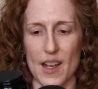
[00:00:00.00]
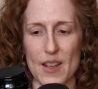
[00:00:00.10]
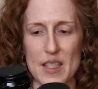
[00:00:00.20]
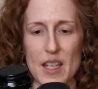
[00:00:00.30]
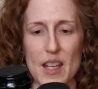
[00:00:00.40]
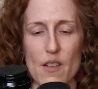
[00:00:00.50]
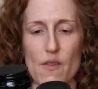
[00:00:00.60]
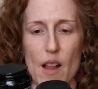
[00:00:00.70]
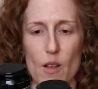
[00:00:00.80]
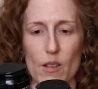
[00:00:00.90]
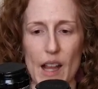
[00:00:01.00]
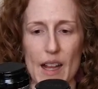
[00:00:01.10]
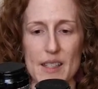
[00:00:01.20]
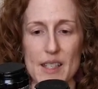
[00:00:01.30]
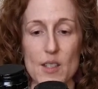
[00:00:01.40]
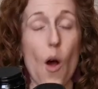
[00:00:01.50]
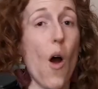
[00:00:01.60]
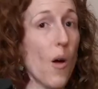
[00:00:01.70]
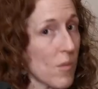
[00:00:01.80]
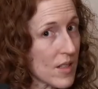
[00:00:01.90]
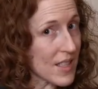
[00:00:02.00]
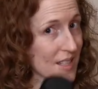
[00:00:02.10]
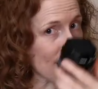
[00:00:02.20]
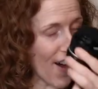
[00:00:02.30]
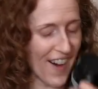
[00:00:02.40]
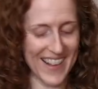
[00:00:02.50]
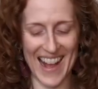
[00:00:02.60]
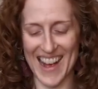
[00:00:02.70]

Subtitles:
you see the Vello lens is almost as tall